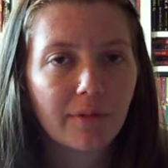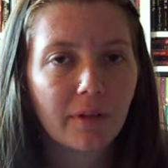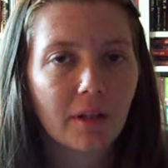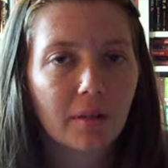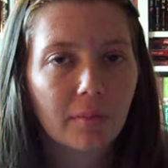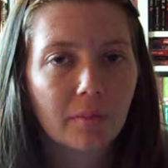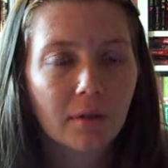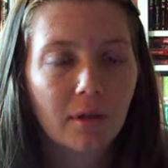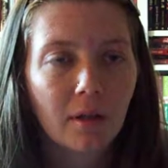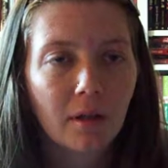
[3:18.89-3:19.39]

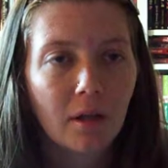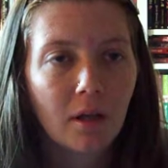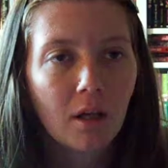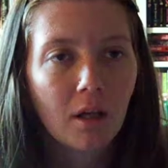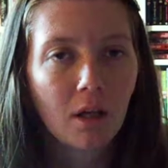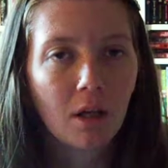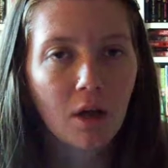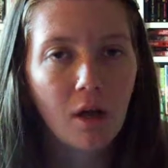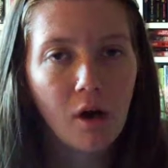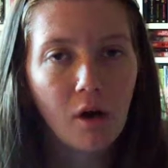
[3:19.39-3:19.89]
him
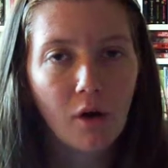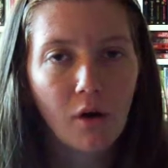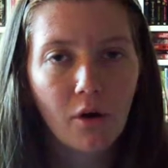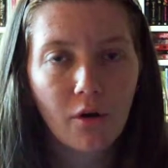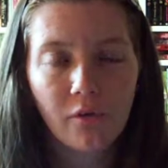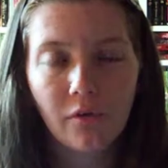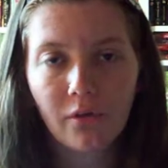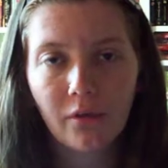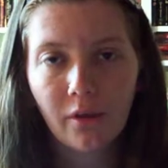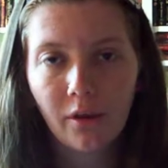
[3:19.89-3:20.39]

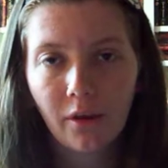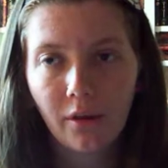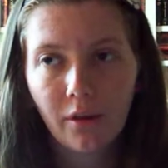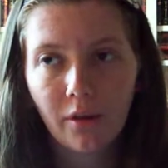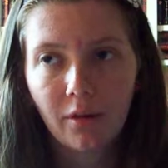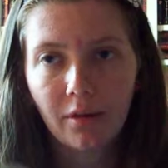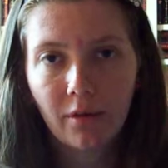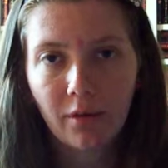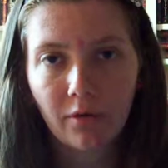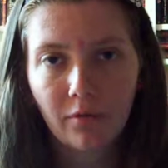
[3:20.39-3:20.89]
on
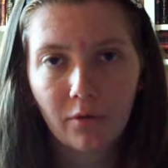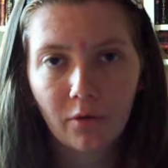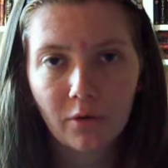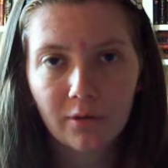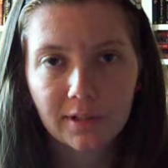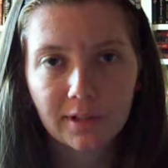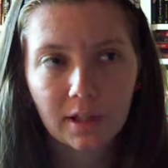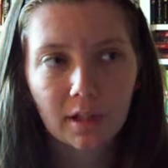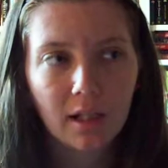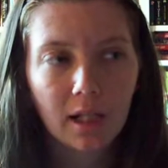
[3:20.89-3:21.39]
the
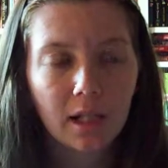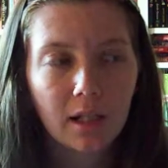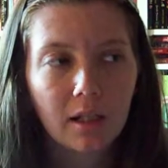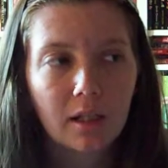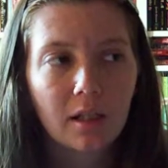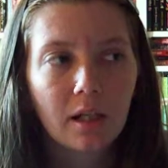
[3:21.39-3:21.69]
frozen lake.